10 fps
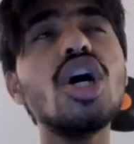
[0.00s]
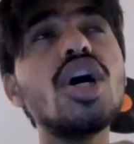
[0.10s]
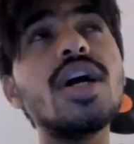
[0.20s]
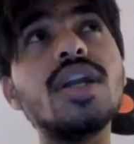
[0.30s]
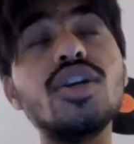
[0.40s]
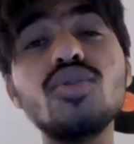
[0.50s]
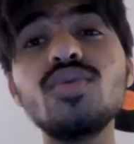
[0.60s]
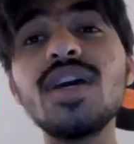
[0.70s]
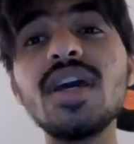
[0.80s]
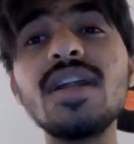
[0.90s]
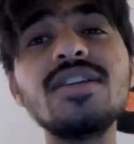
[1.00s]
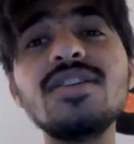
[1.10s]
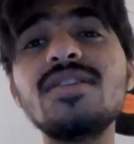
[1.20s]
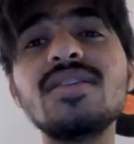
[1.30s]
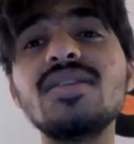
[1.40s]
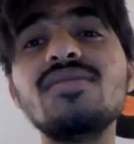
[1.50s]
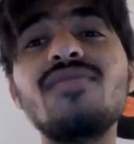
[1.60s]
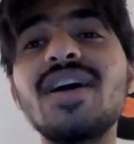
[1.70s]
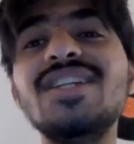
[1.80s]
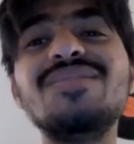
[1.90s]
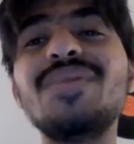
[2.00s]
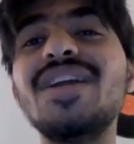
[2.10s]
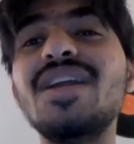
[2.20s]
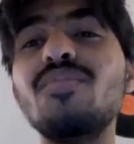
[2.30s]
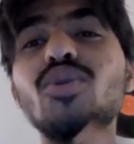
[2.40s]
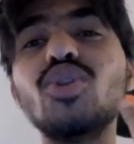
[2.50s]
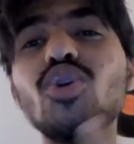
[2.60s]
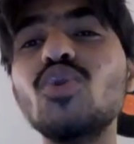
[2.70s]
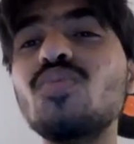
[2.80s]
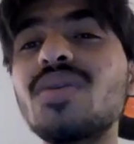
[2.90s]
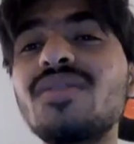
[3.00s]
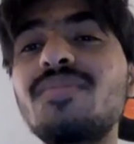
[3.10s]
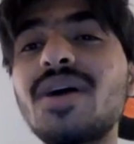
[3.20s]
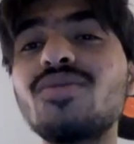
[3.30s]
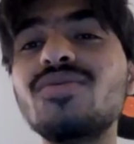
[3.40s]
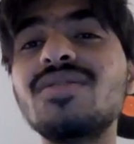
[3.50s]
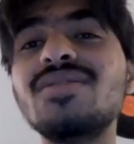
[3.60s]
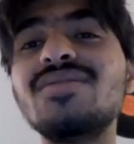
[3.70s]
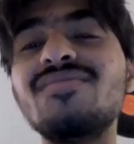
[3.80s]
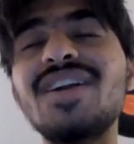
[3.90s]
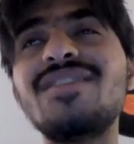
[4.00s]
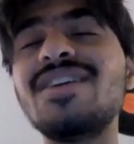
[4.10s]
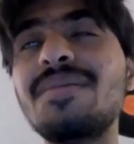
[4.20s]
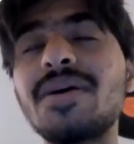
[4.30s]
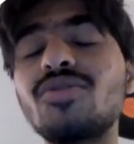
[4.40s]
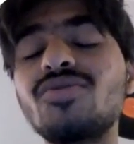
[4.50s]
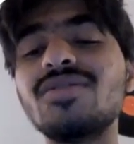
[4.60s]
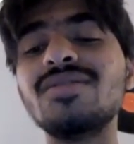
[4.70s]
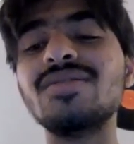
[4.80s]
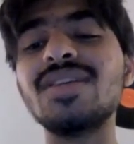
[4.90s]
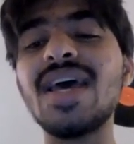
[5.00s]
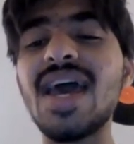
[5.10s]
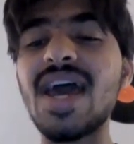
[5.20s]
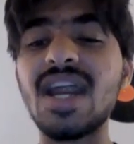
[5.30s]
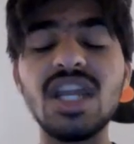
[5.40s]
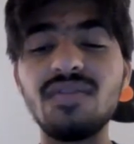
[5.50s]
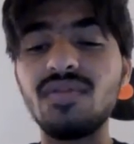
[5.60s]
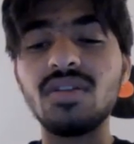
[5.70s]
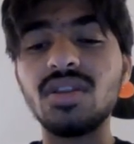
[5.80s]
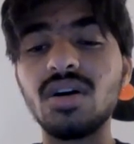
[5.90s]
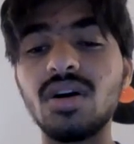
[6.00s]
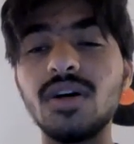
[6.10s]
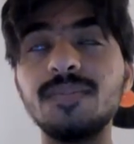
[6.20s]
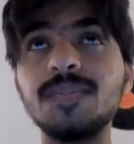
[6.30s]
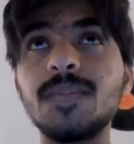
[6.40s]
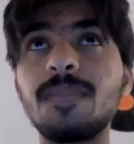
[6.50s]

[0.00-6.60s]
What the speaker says: In today, resistance is widespread in both human pathogens, veterinary pathogens, and even the